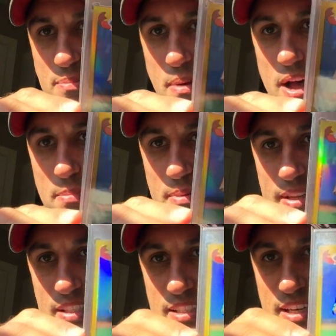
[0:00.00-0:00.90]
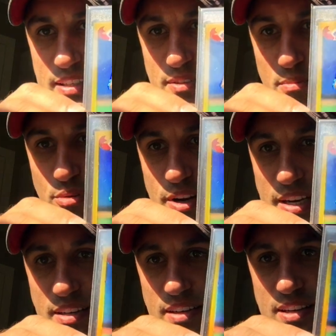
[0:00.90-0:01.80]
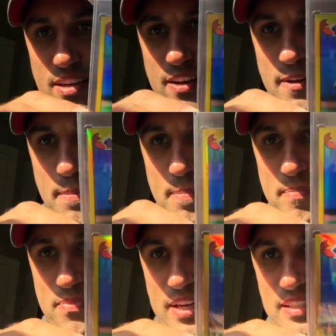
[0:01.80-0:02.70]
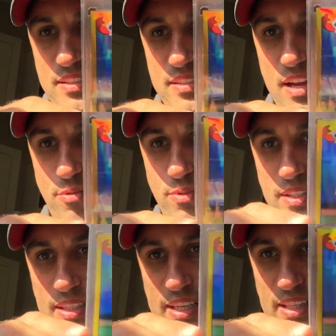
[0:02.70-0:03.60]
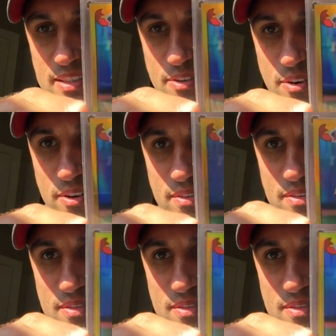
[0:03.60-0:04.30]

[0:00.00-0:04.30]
pop and they shine so bright. I really like this card.